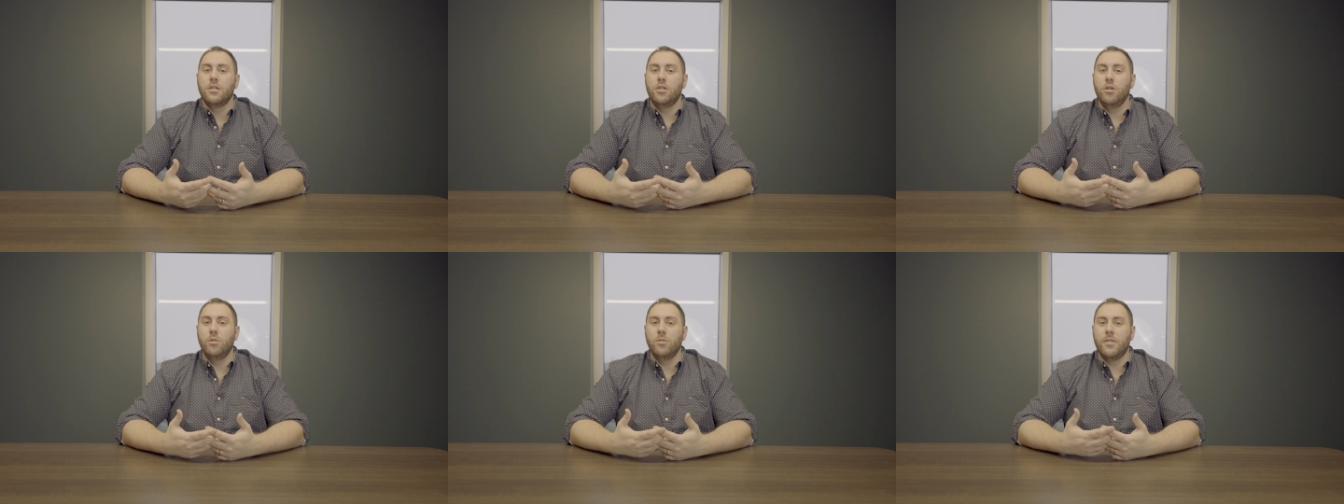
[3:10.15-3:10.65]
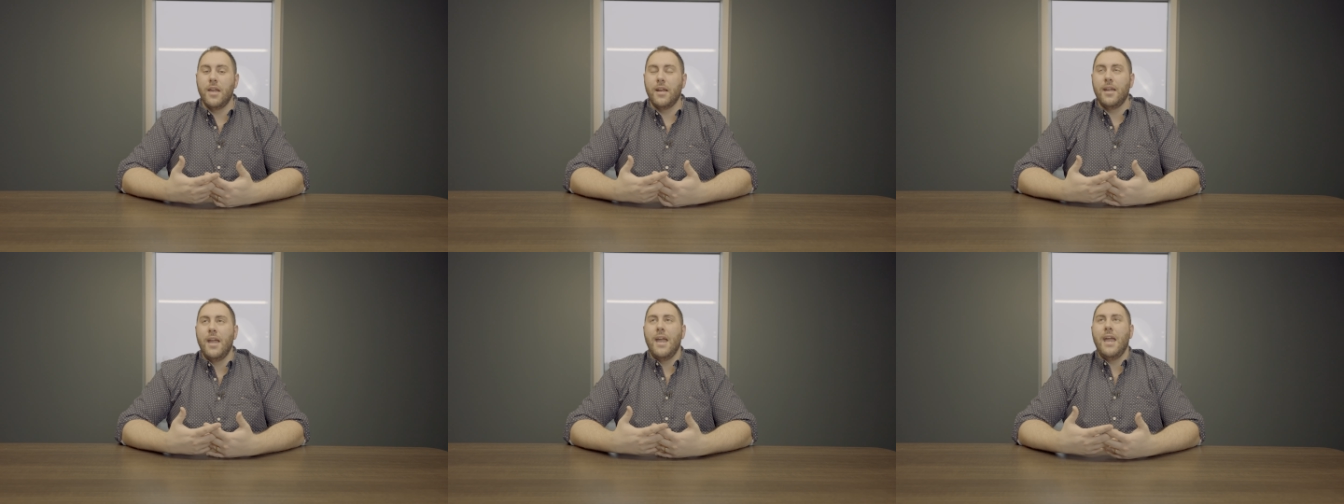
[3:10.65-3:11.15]
to
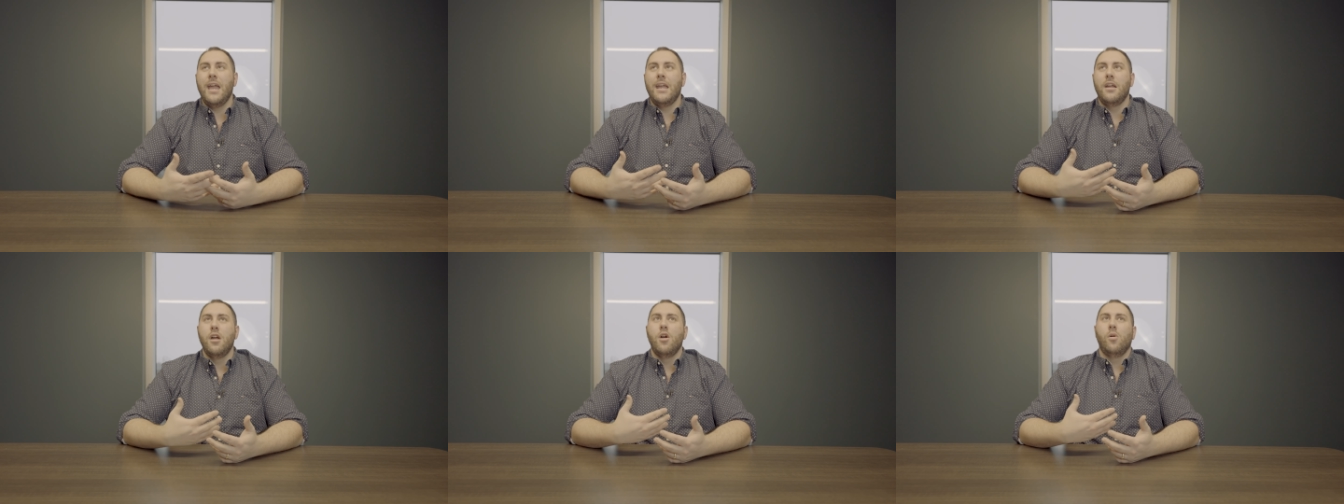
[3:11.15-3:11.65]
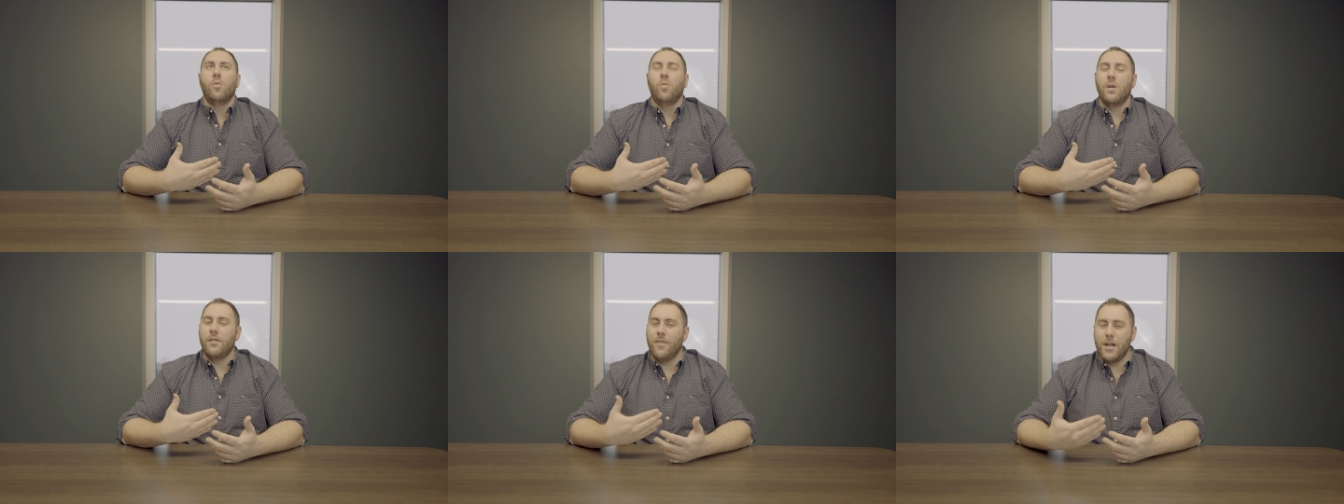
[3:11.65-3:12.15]
think, hey,
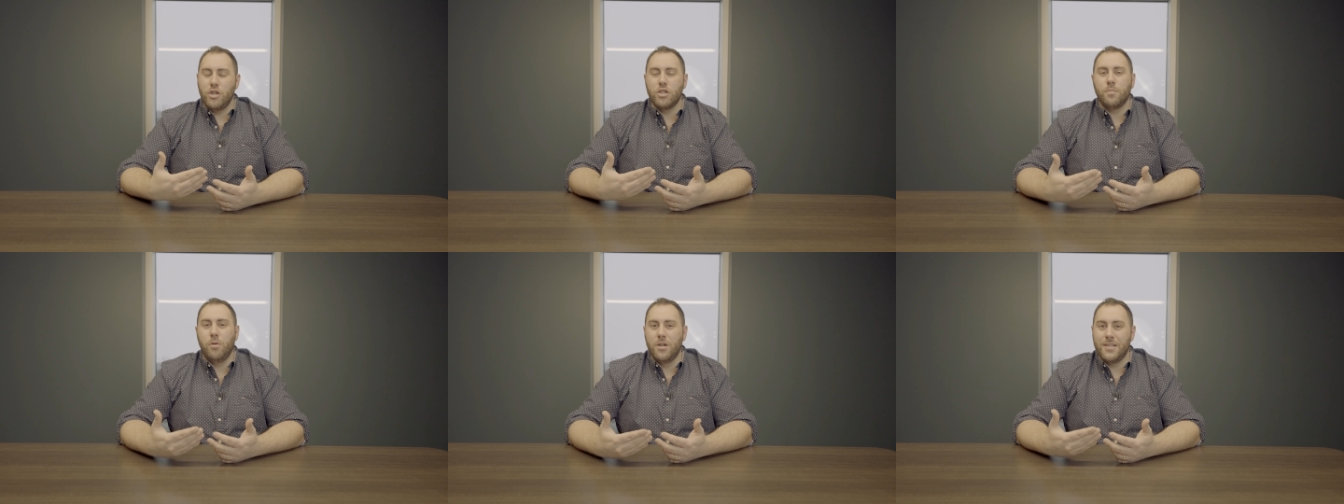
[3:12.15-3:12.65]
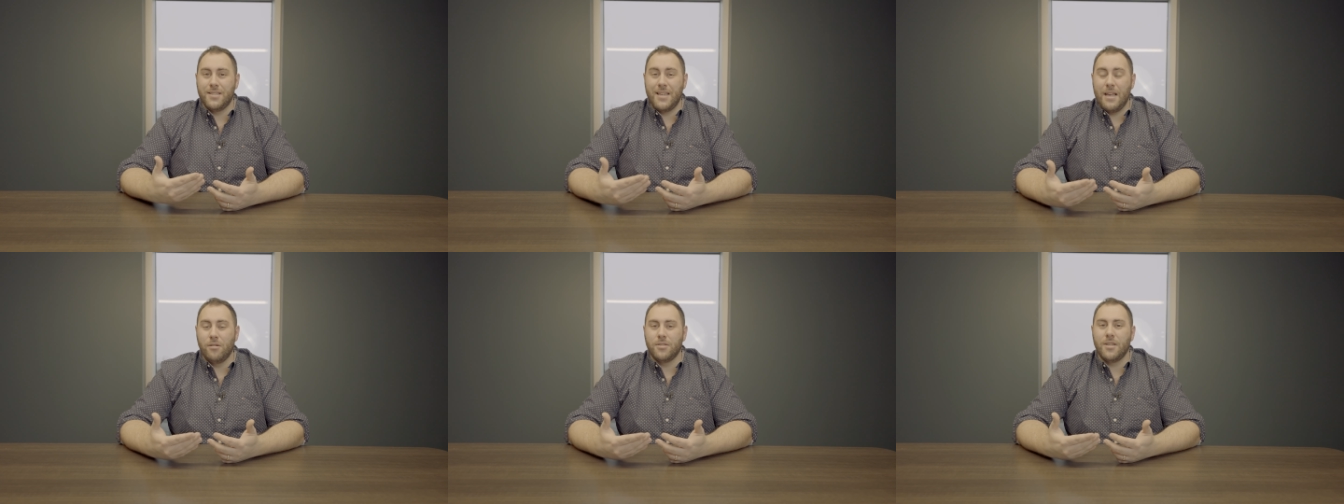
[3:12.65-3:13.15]
what if I just put a
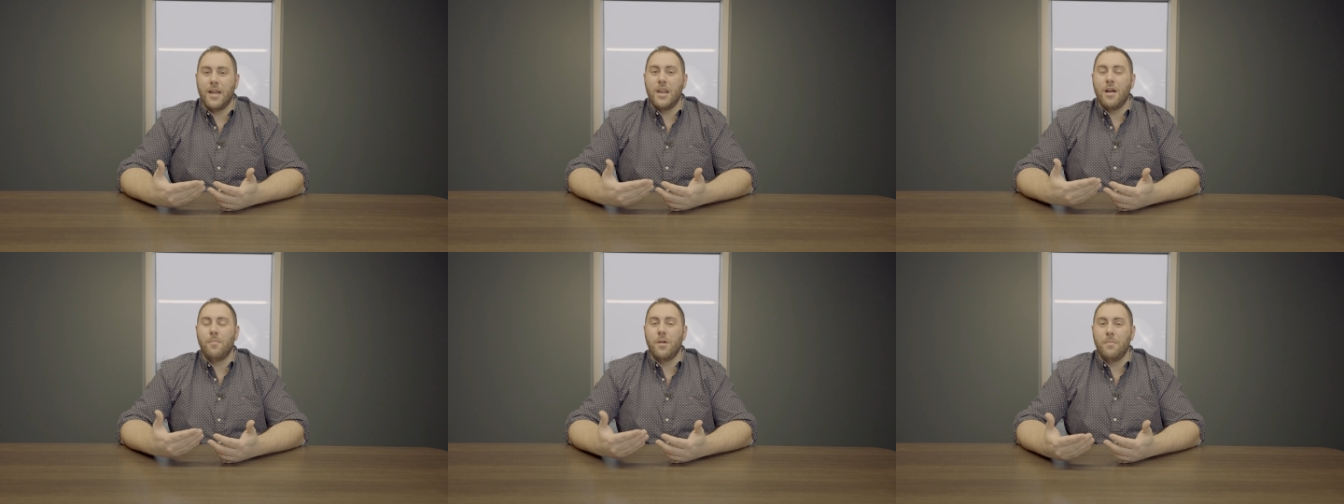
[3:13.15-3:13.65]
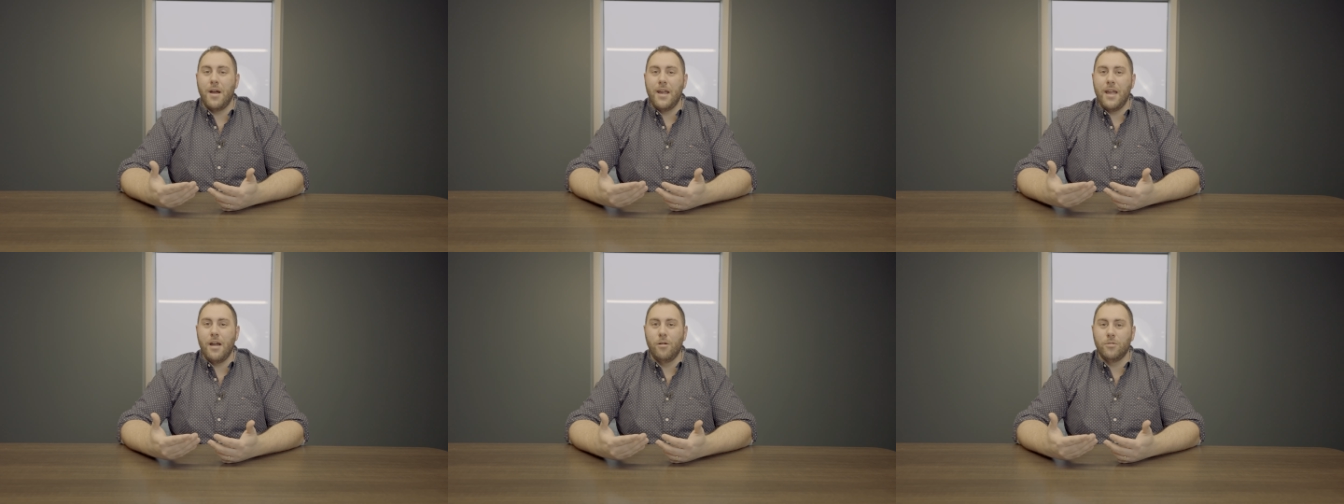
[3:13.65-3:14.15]
sale sign up on my
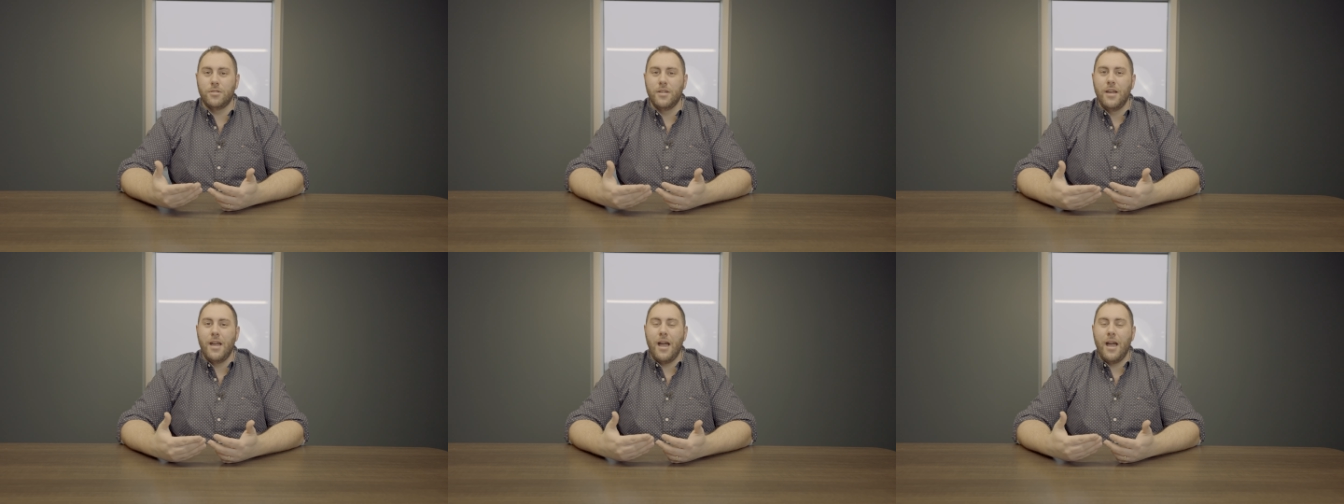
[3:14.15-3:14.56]
house?